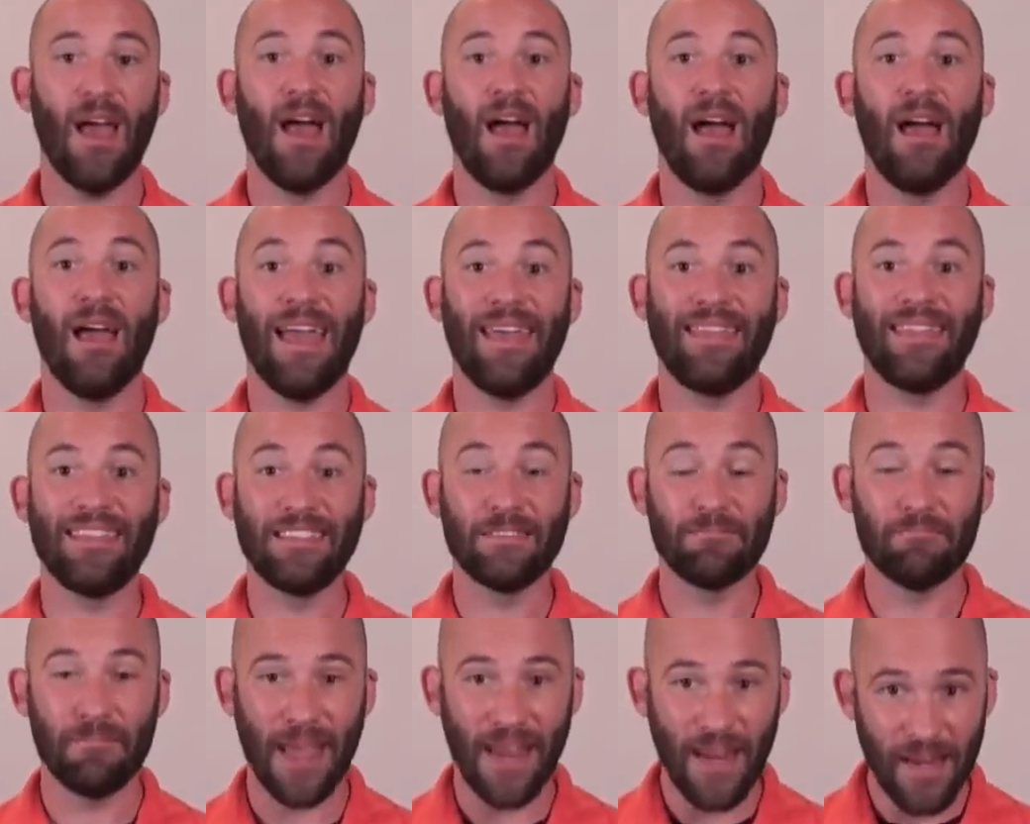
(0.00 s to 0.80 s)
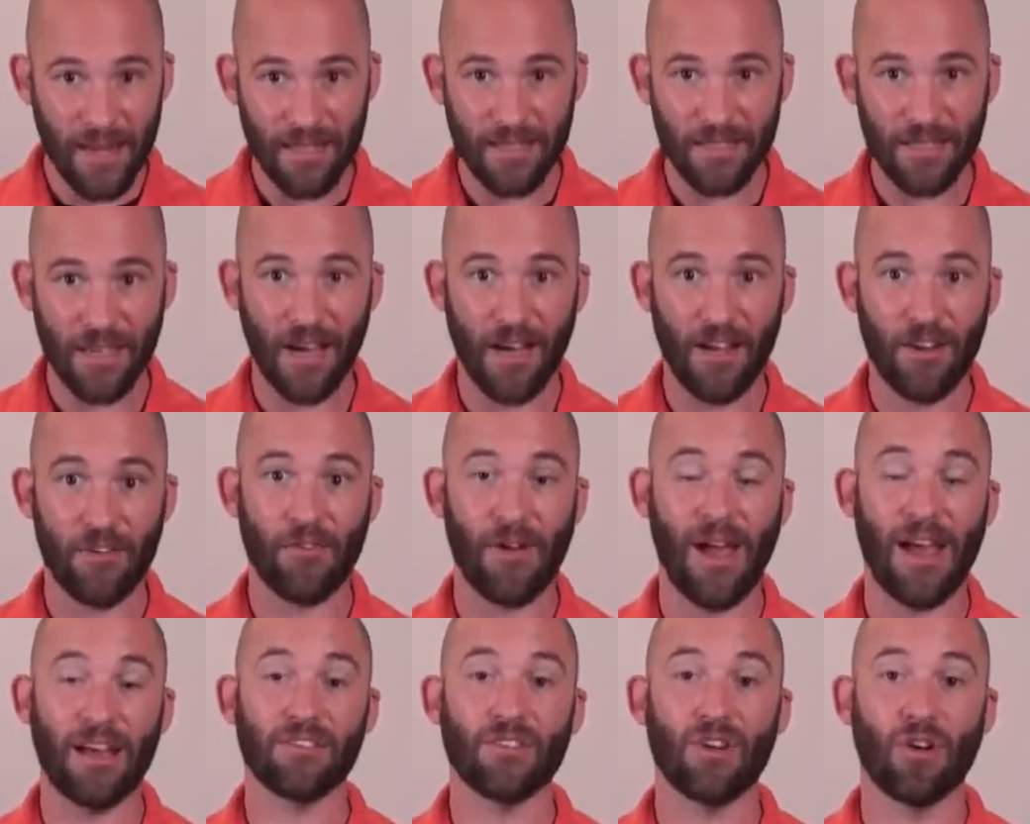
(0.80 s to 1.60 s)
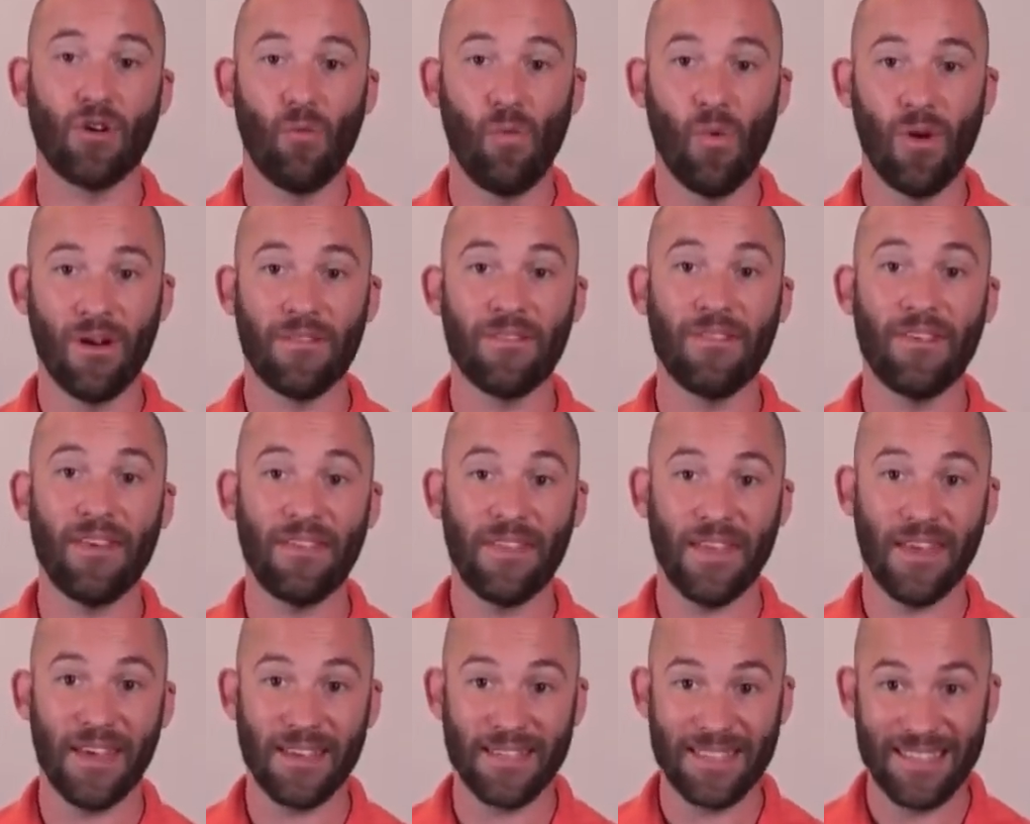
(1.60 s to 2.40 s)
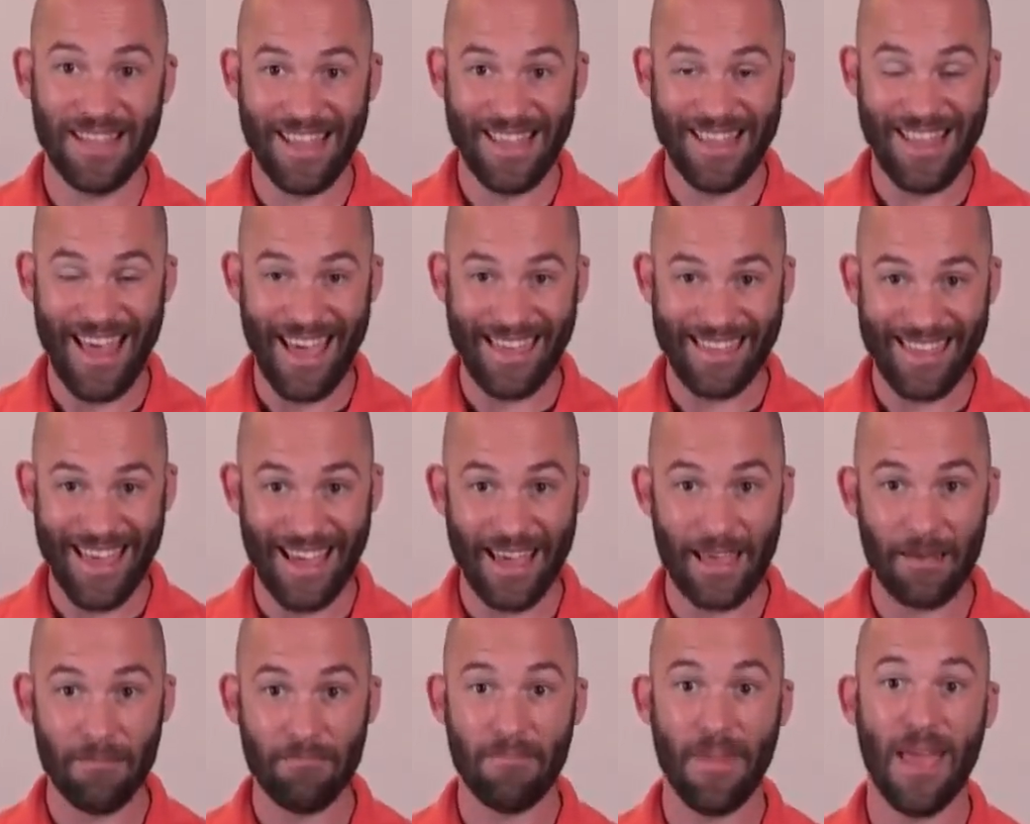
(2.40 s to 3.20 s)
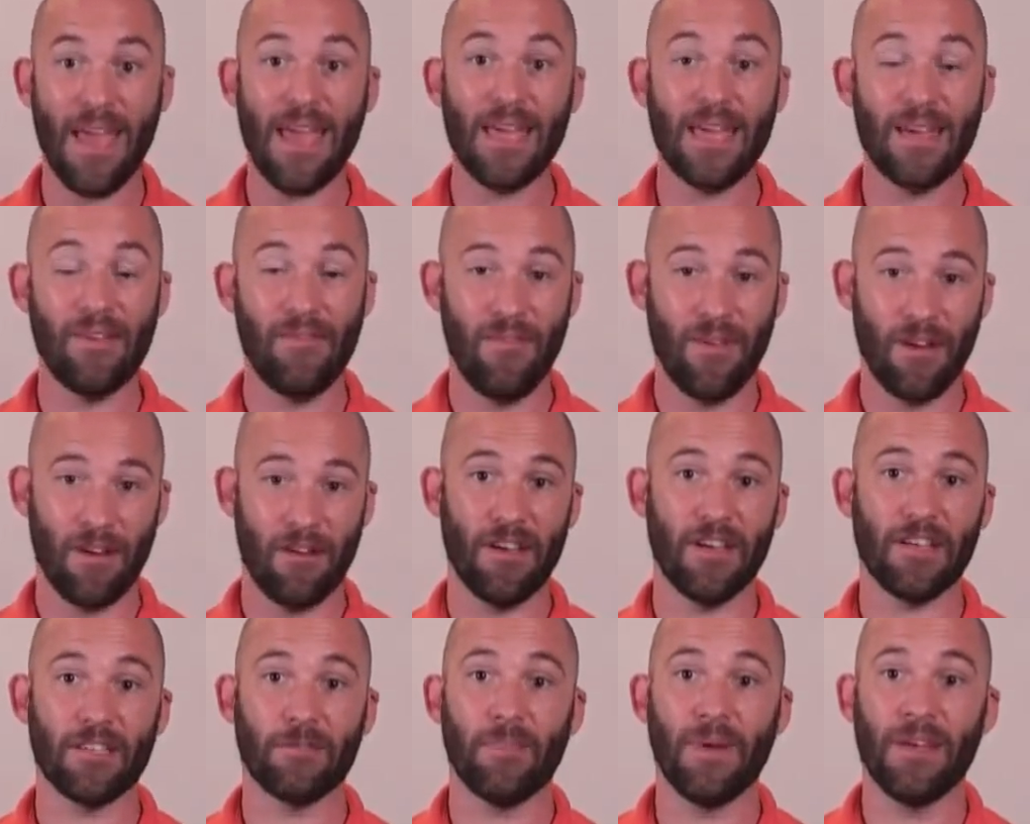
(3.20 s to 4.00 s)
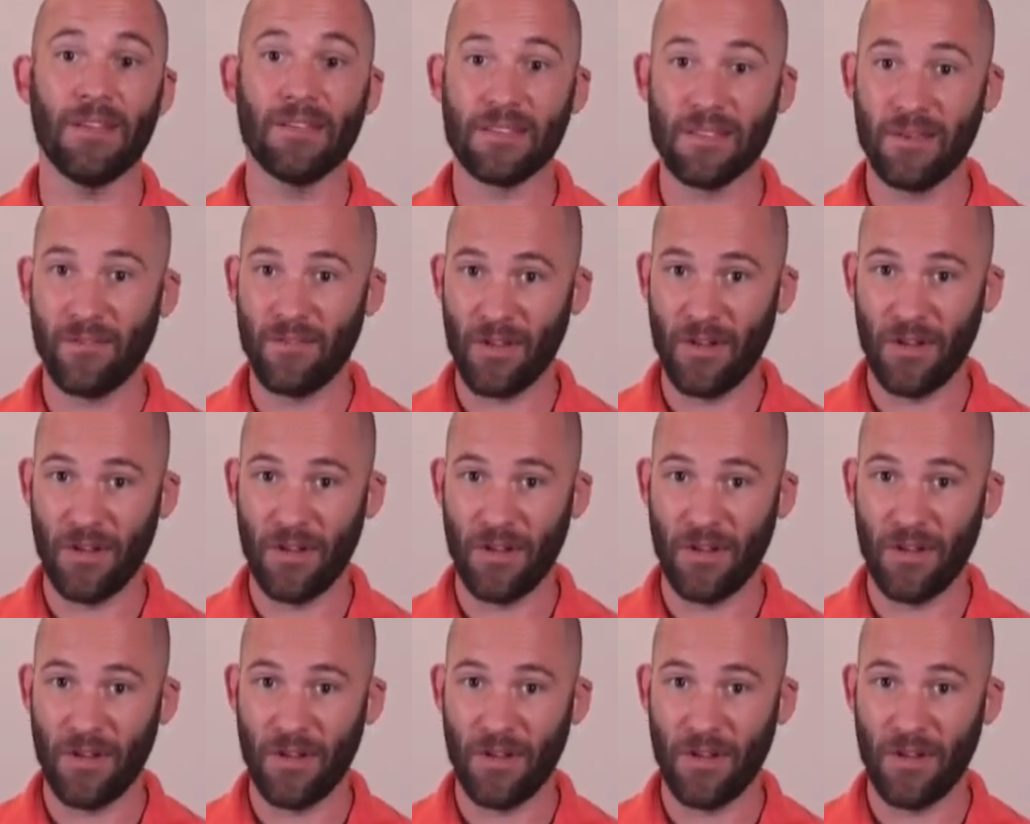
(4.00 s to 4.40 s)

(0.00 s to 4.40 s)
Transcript: And these maintenance contracts are one of the things that can make it very expensive.